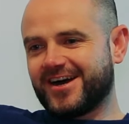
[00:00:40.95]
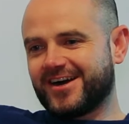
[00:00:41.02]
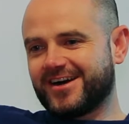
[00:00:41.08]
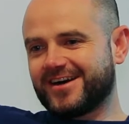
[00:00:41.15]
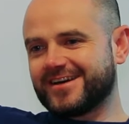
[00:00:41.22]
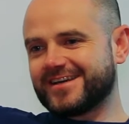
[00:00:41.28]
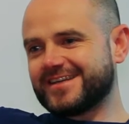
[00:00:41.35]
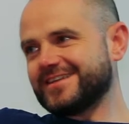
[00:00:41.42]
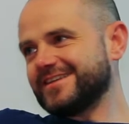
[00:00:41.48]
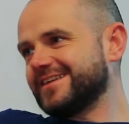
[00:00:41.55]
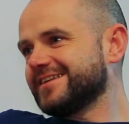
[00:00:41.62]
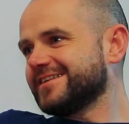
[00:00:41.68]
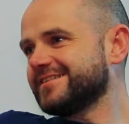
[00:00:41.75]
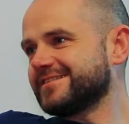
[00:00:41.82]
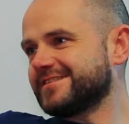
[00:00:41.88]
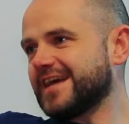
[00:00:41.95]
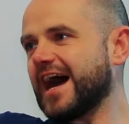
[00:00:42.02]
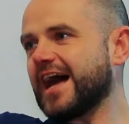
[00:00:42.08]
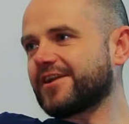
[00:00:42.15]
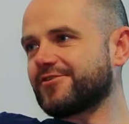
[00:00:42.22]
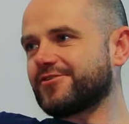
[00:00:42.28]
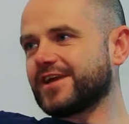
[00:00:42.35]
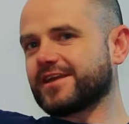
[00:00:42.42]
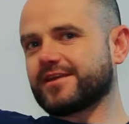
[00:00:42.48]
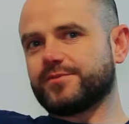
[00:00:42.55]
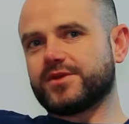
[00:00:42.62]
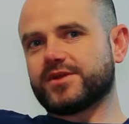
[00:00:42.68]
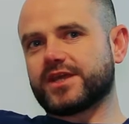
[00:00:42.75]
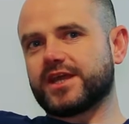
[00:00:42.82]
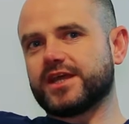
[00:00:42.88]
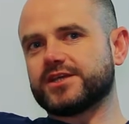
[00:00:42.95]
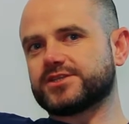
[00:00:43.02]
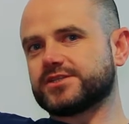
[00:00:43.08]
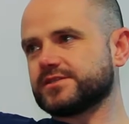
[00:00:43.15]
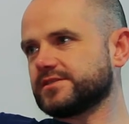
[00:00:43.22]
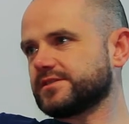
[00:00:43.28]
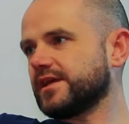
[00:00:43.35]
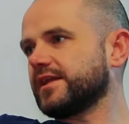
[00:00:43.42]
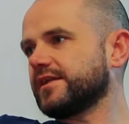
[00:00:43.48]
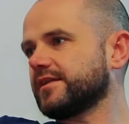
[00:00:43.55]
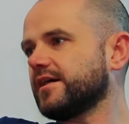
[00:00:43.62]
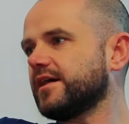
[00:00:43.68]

high data rate communications and